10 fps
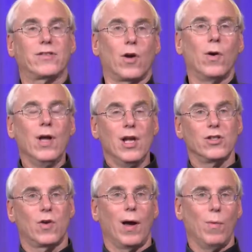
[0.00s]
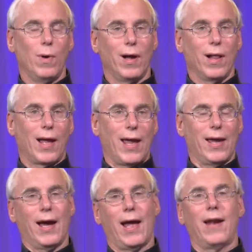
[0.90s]
so so I will. I,
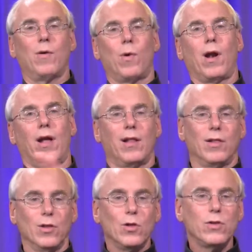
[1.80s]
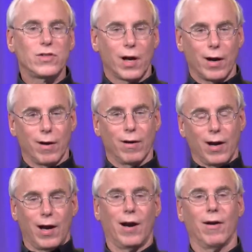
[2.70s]
I don't want to lose our
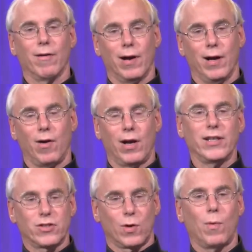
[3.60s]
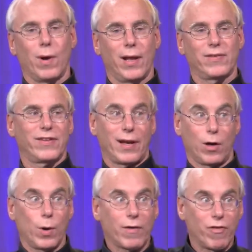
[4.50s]
our uh, audience, so I want to set a
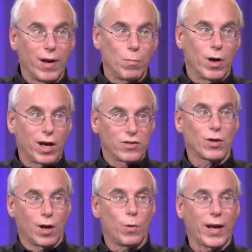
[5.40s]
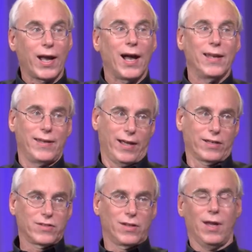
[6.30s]
quick framework, please, a please, quick context.
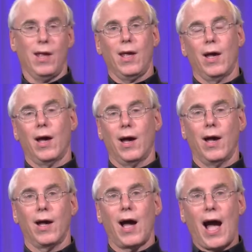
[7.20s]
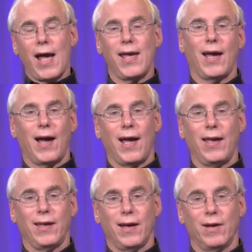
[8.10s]
Let's do it. Let's do it. Uh, I
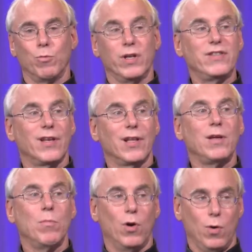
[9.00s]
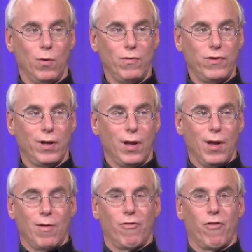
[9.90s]
I uh, recently moved
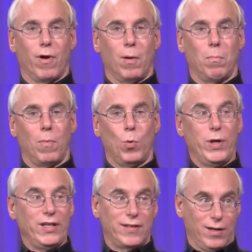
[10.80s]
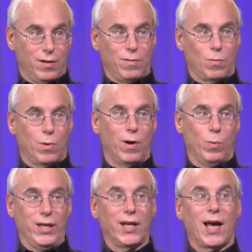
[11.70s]
from Wheaton, where
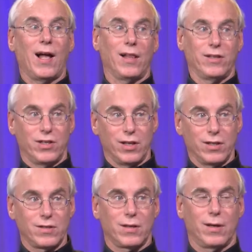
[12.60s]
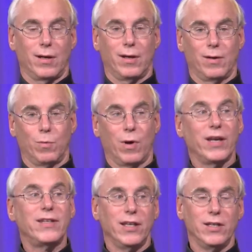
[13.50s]
Wheaton College is, uh, where
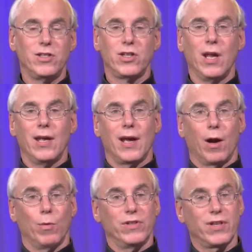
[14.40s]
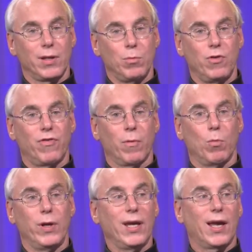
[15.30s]
I teach, I recently moved
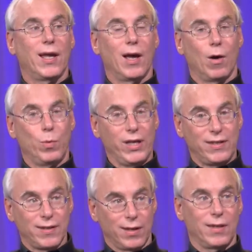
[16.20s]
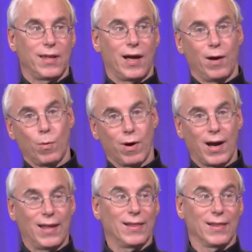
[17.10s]
from uh, Wheaton, uh, where
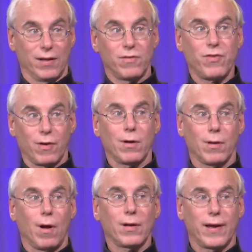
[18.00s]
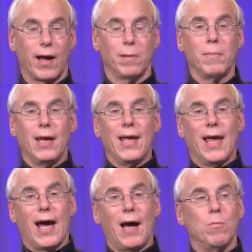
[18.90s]
I lived for a long mm-hmm. time. Mm -hmm.
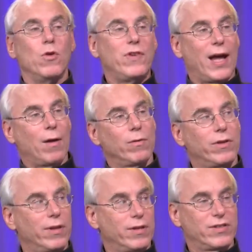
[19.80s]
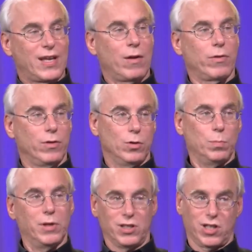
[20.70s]
I moved down to the South
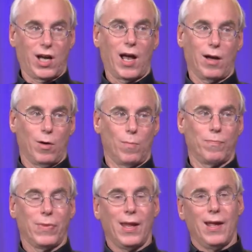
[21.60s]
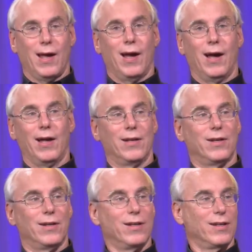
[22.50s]
Loop in Chicago. Oh, know uh, it
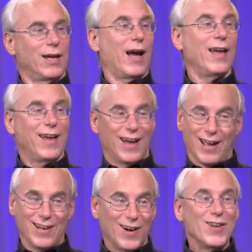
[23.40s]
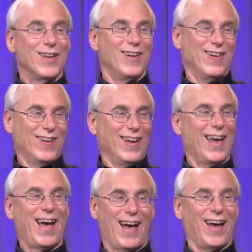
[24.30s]
well. I, I know yes. you do.
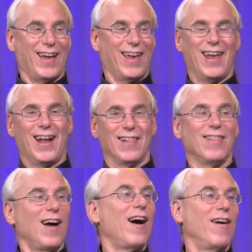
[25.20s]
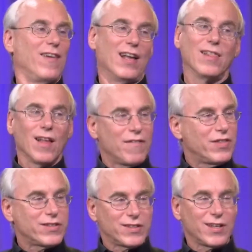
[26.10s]
Yeah, and I love I love
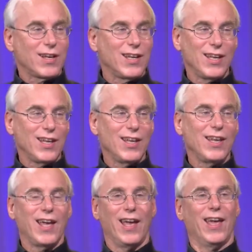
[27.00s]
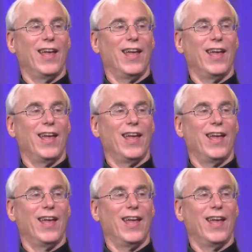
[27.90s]
the mm-hmm. city. Mm -hmm. Lived